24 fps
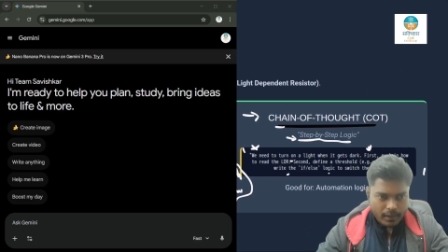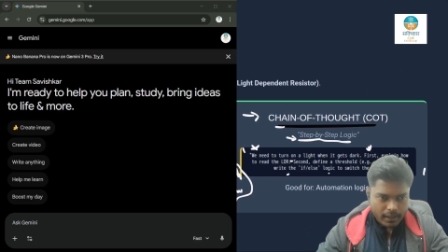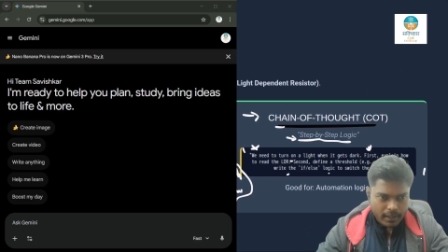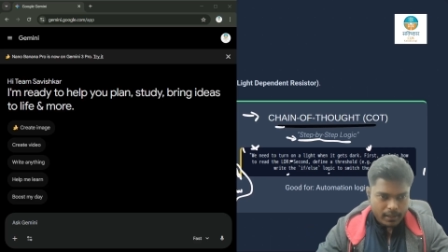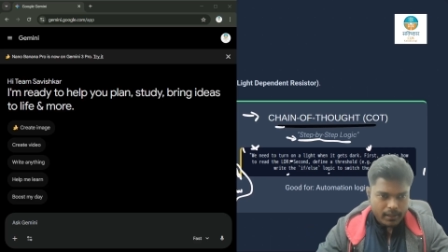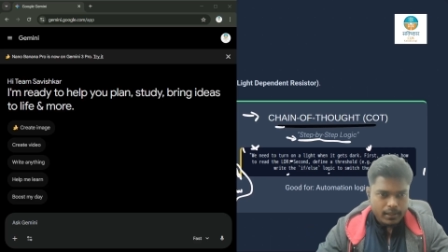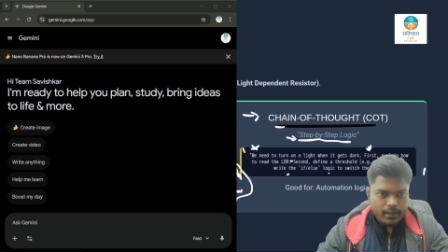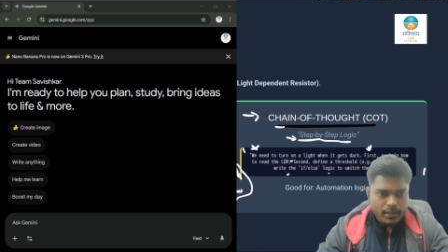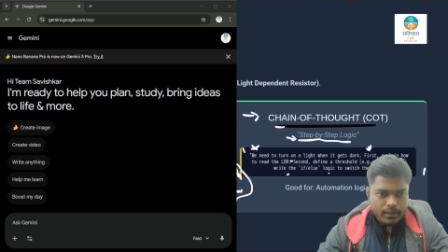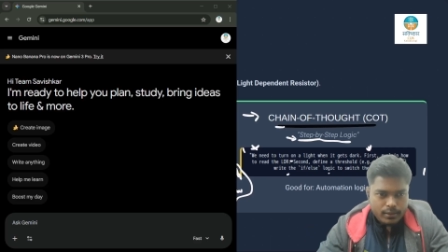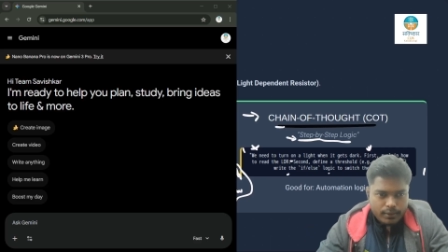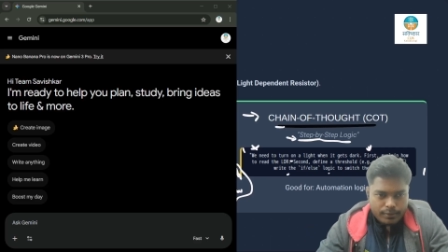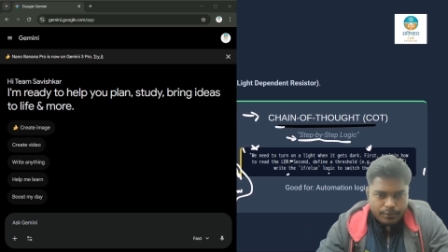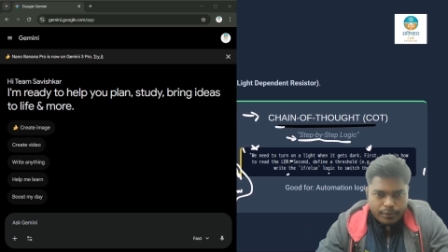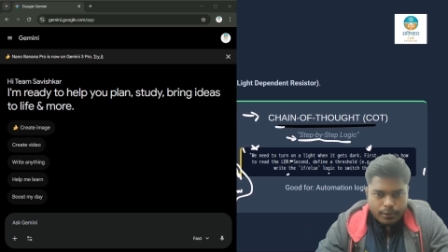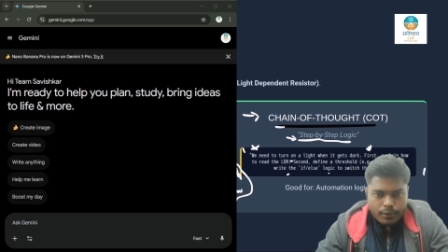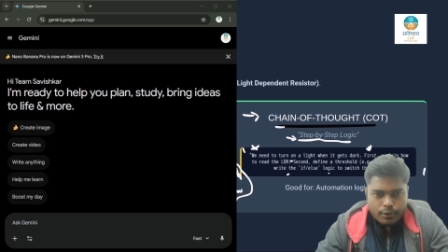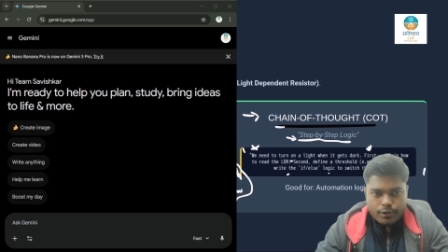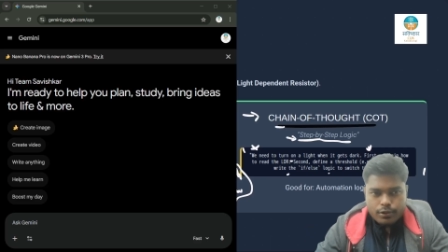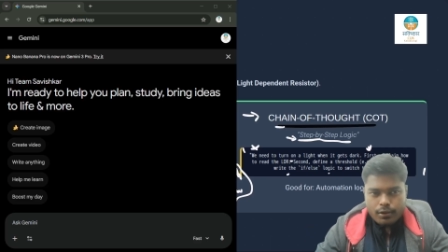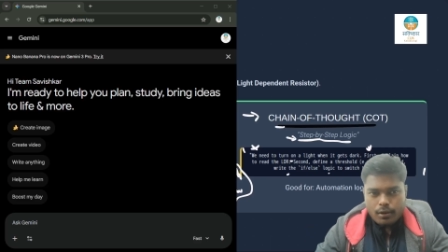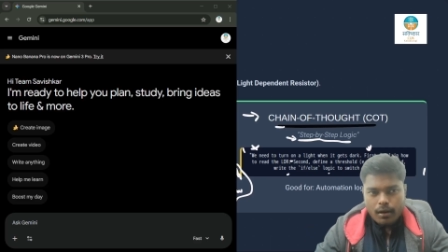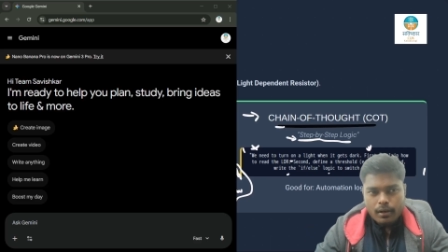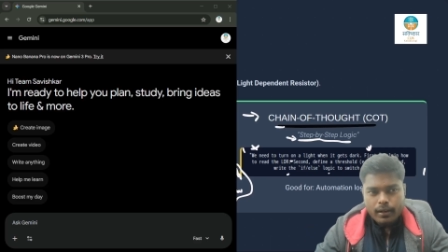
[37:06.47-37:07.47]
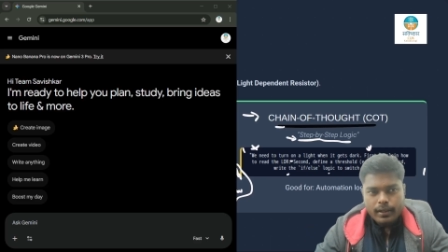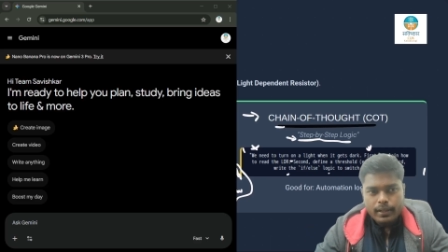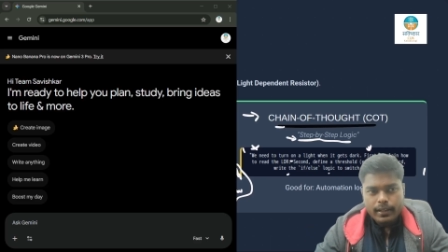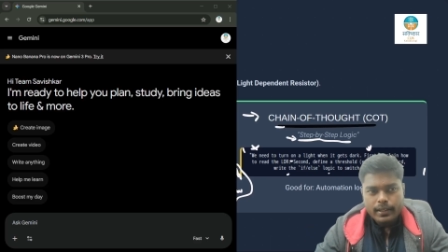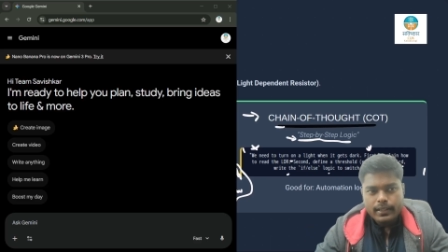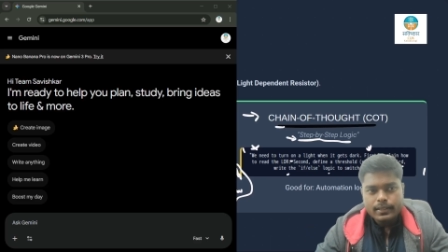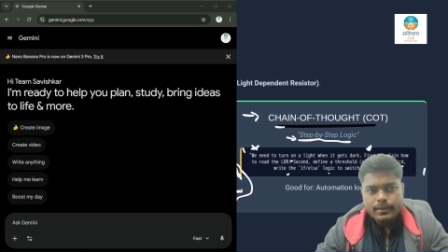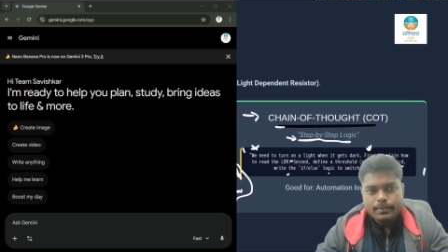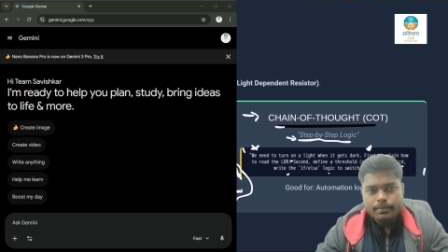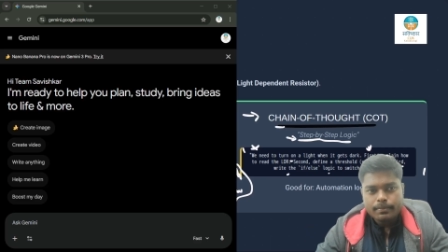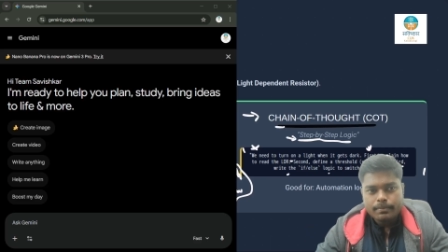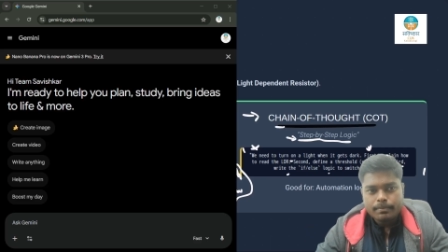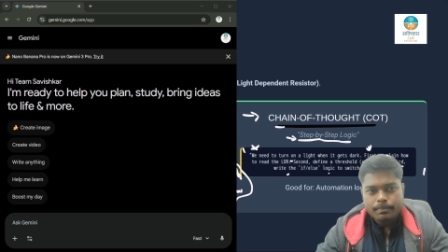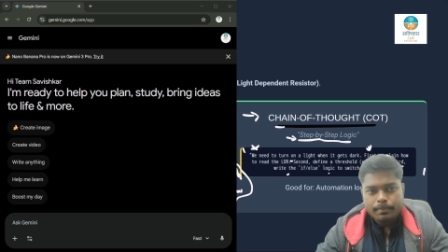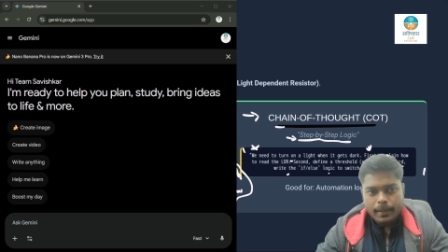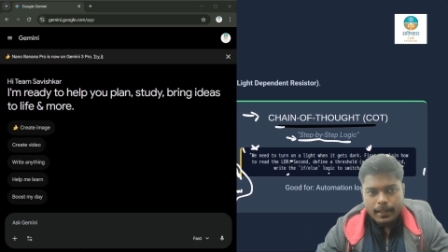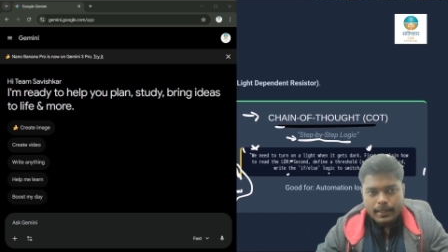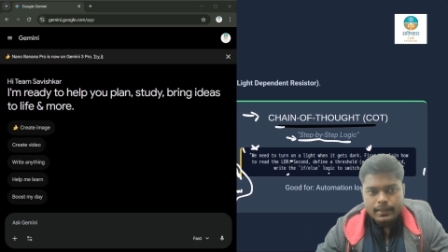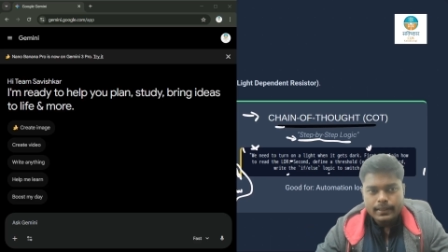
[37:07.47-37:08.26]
Okay, so few shot is